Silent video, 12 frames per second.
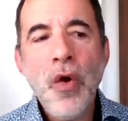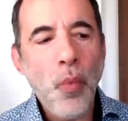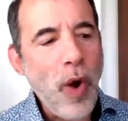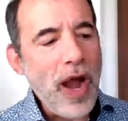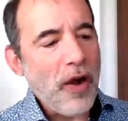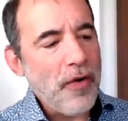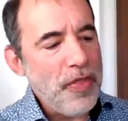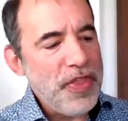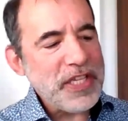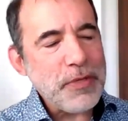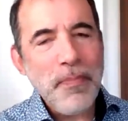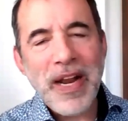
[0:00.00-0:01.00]
where
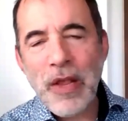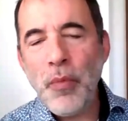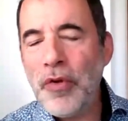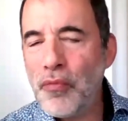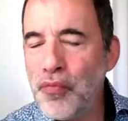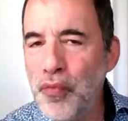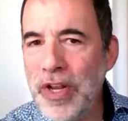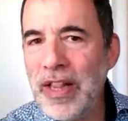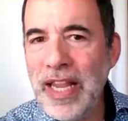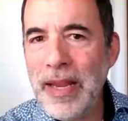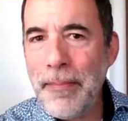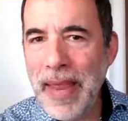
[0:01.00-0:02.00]
this money would
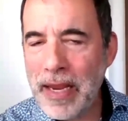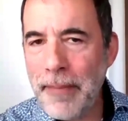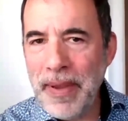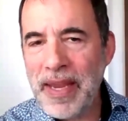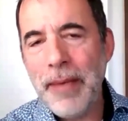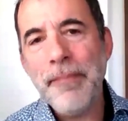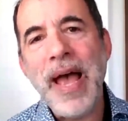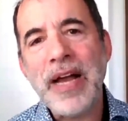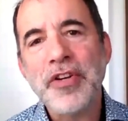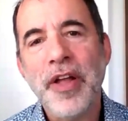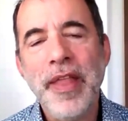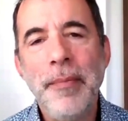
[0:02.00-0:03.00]
really make a big
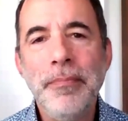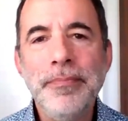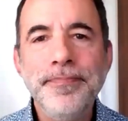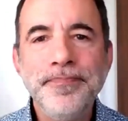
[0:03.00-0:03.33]
impact on them.